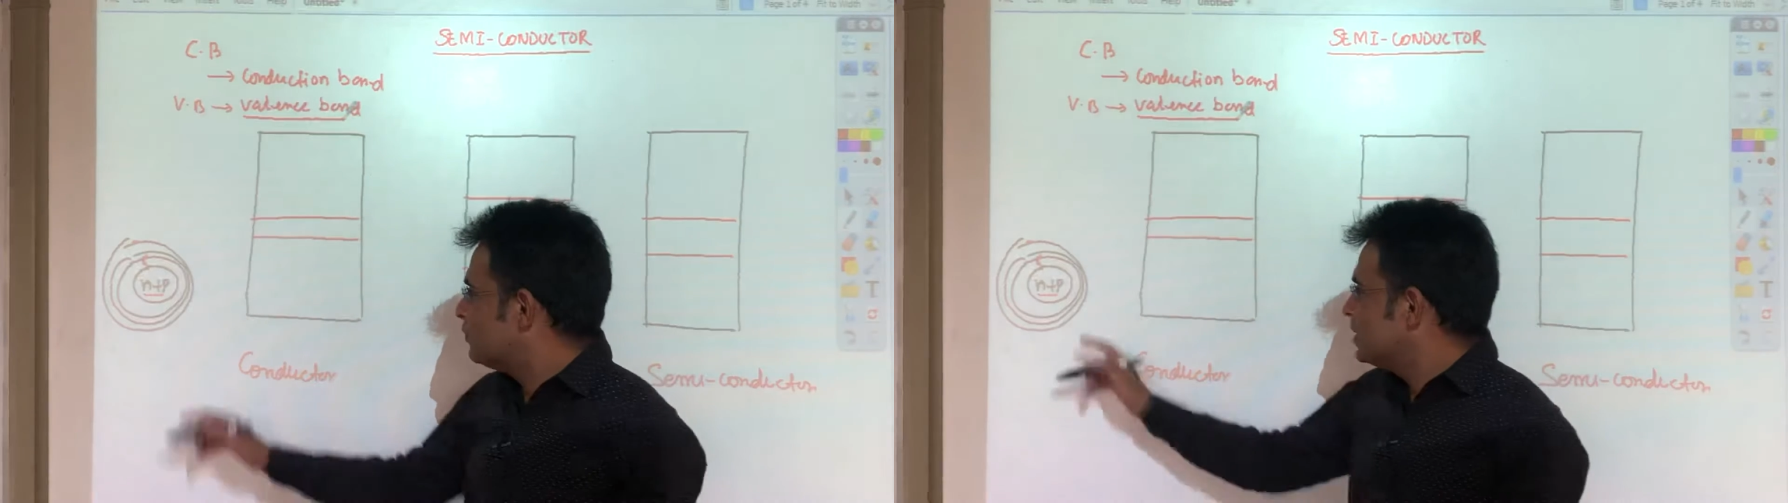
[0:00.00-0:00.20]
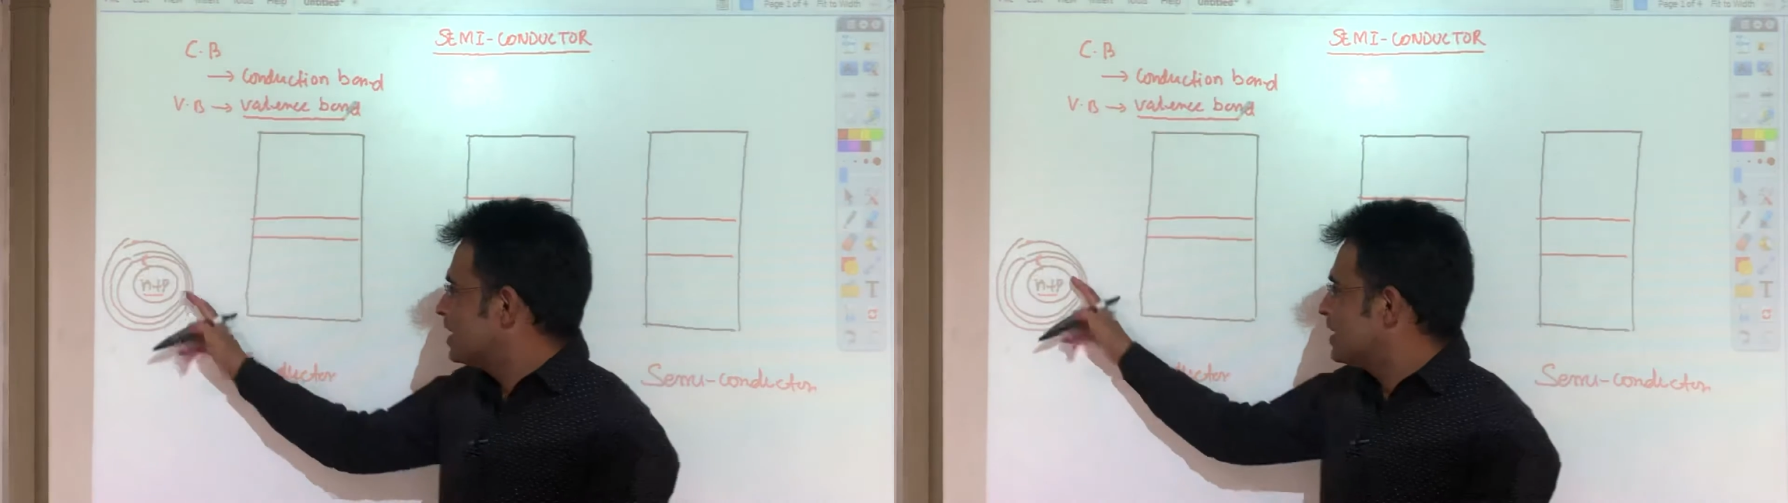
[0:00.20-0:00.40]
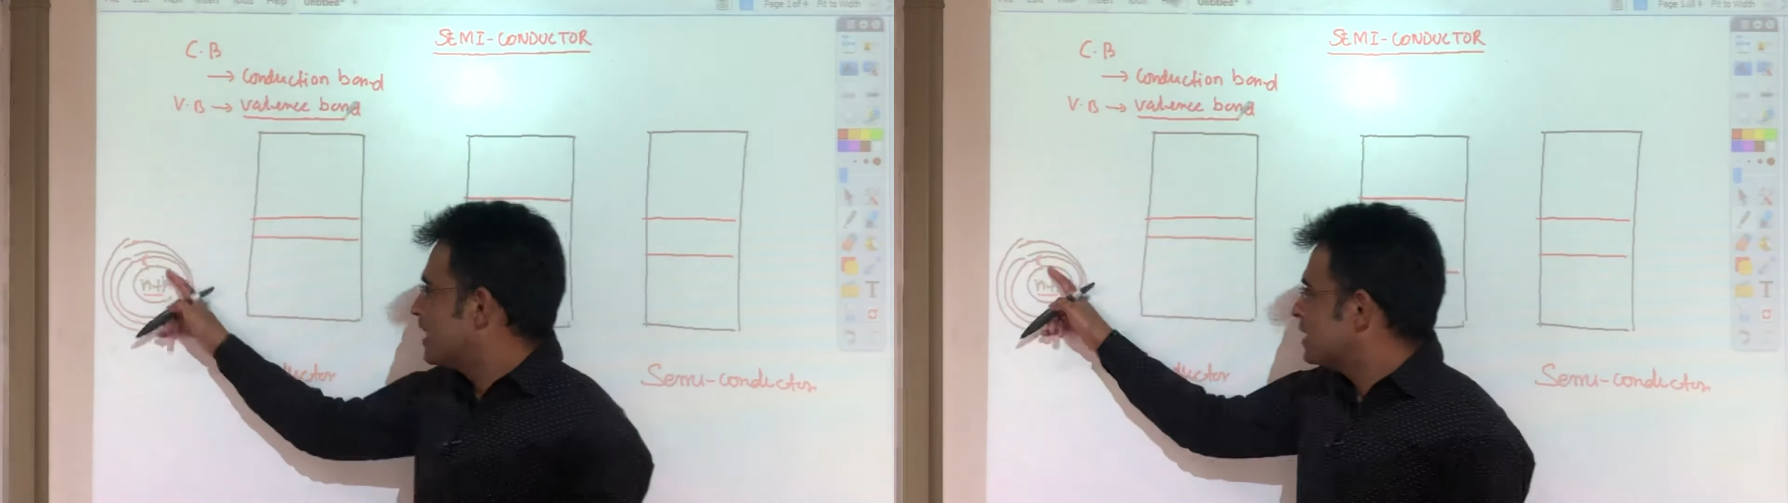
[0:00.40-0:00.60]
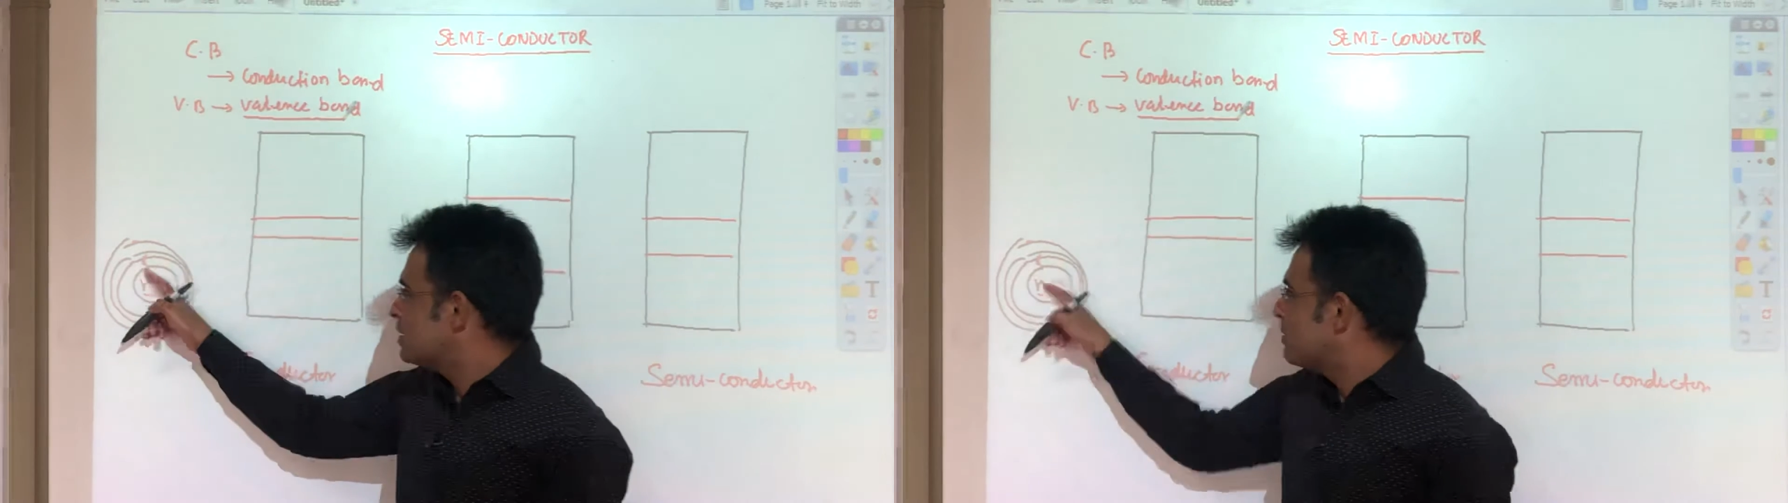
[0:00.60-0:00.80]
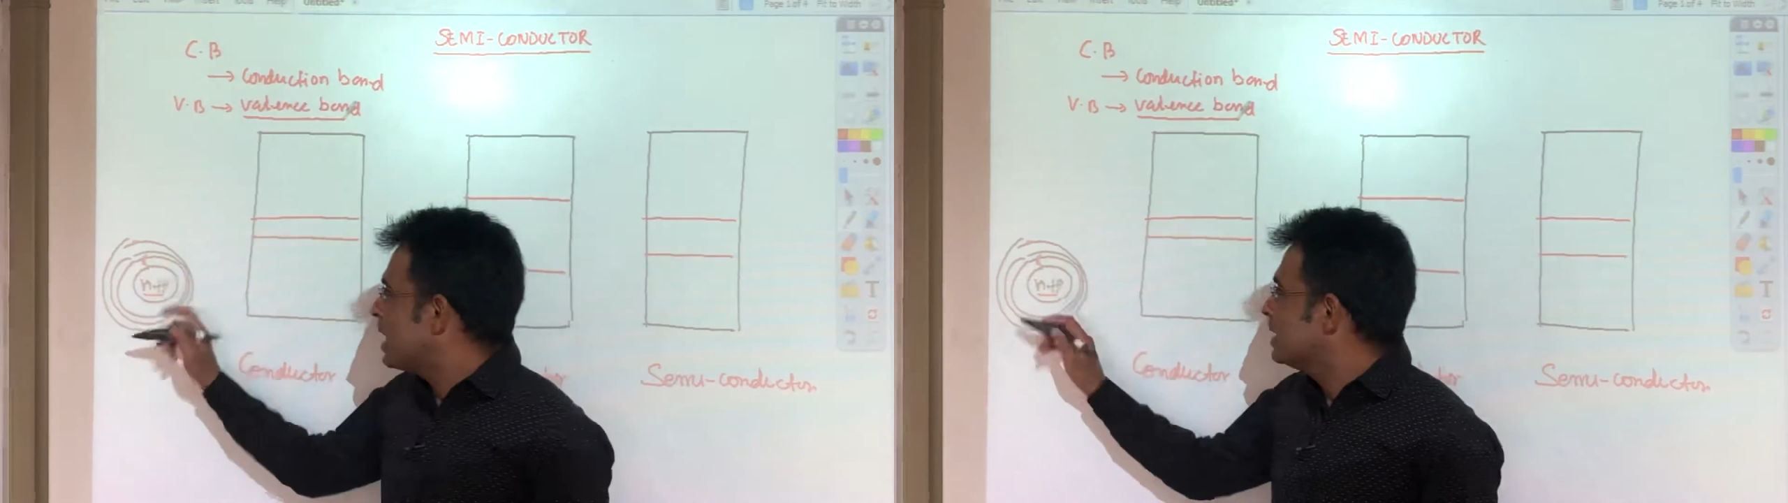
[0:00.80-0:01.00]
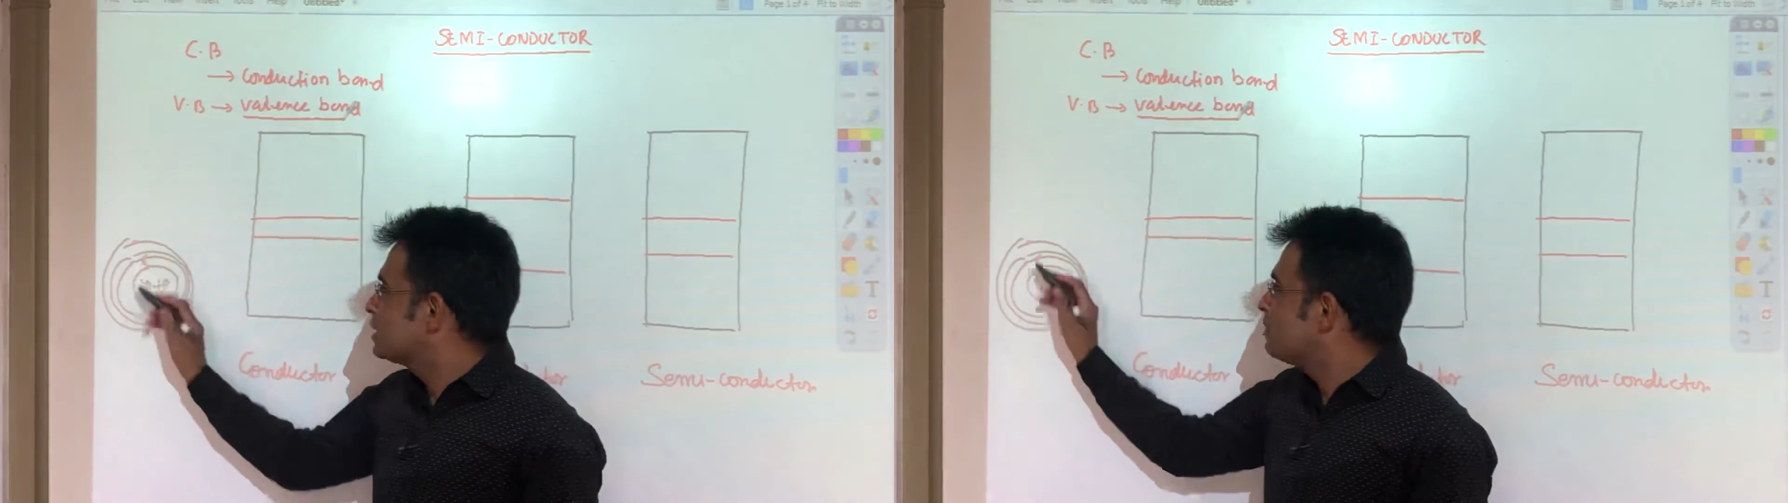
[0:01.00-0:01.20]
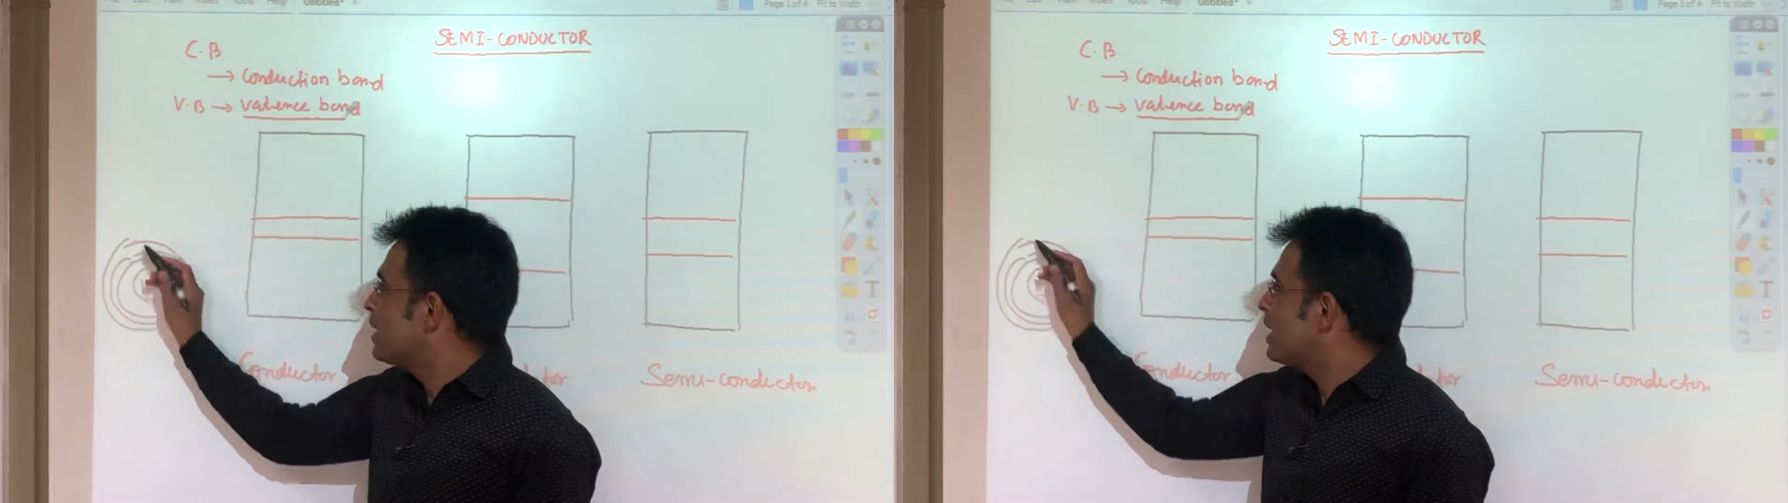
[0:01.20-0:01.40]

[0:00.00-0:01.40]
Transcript: we say that is valence band,